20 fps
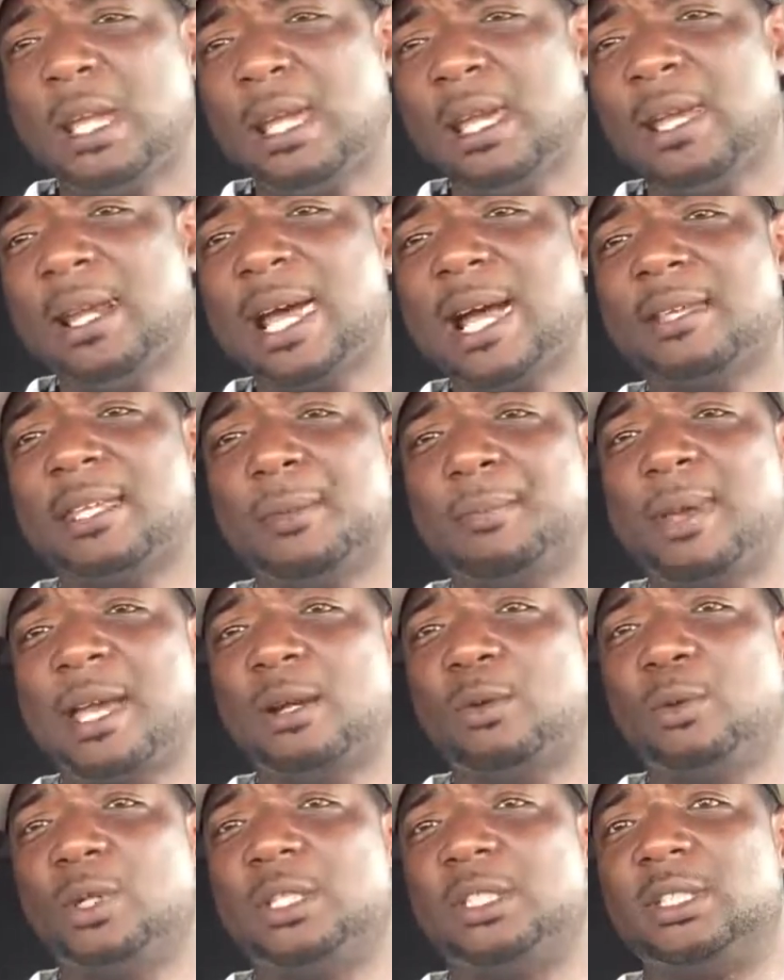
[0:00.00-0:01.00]
and I'll get
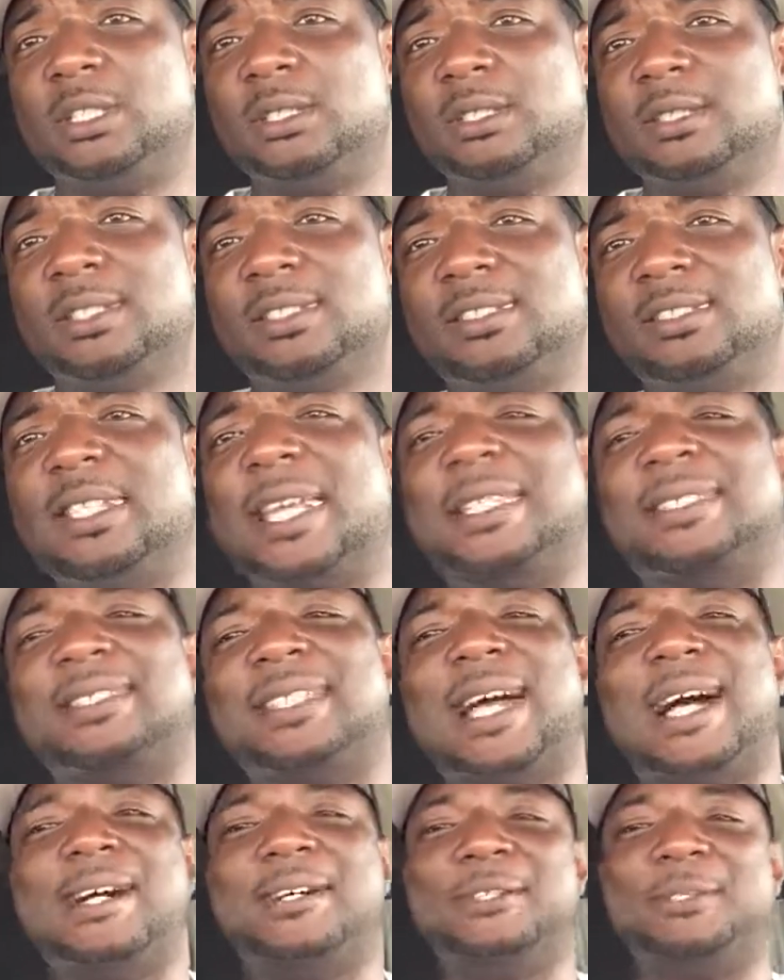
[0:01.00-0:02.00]
back with you. This is
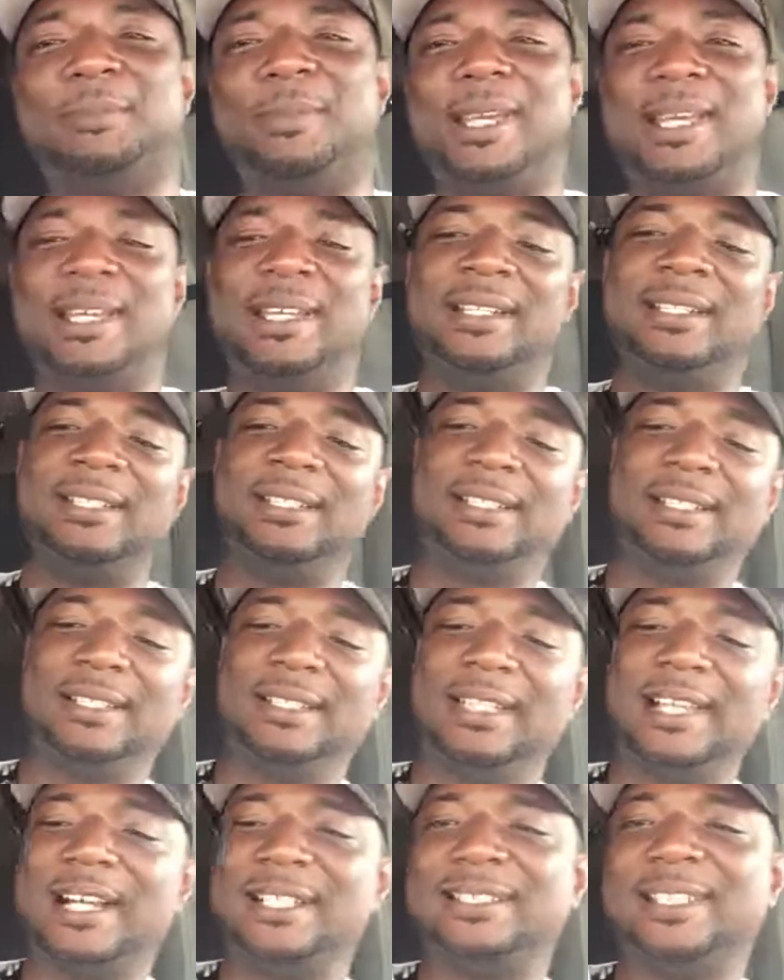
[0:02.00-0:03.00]
JayStylz, man.
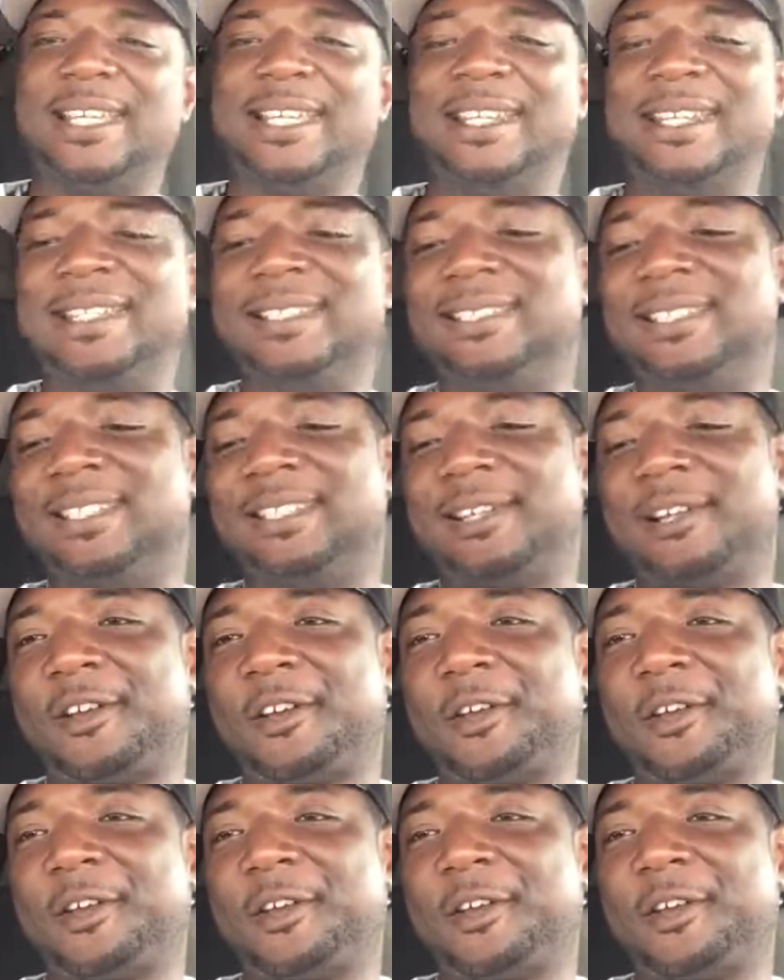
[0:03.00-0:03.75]
Y'all take it easy.